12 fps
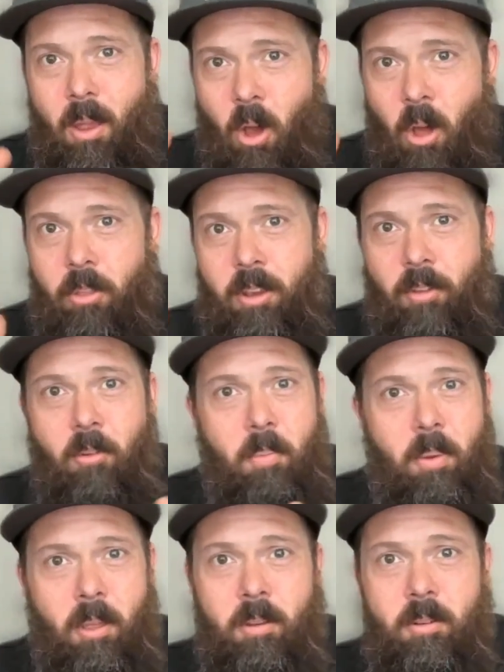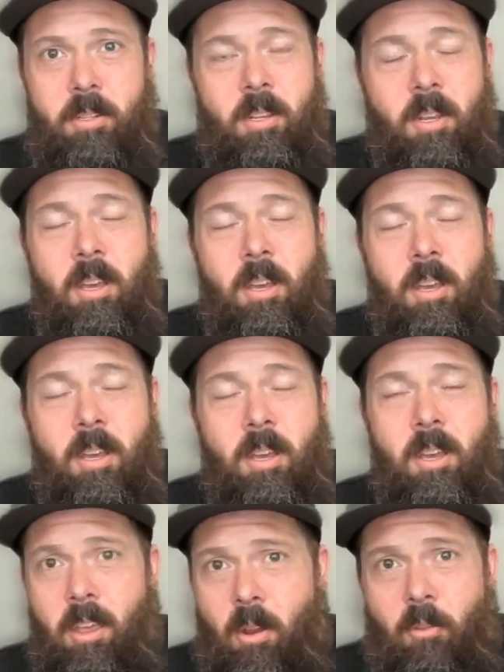All the different pillars.
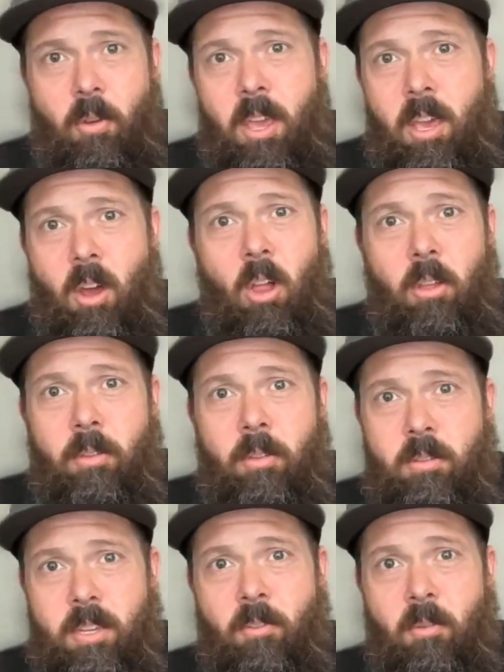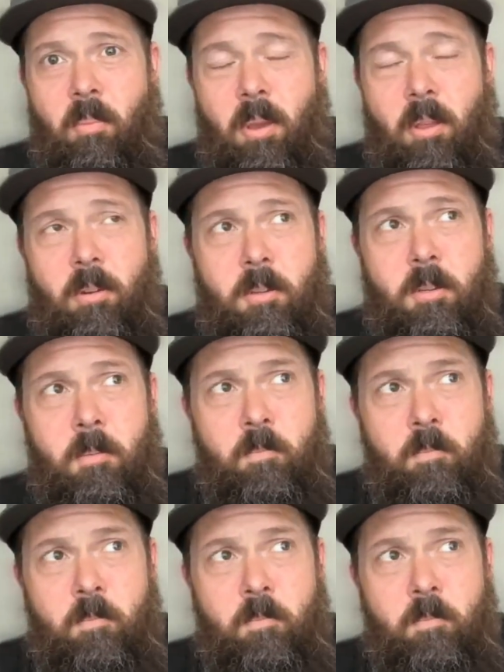If we hit all of those different pillars.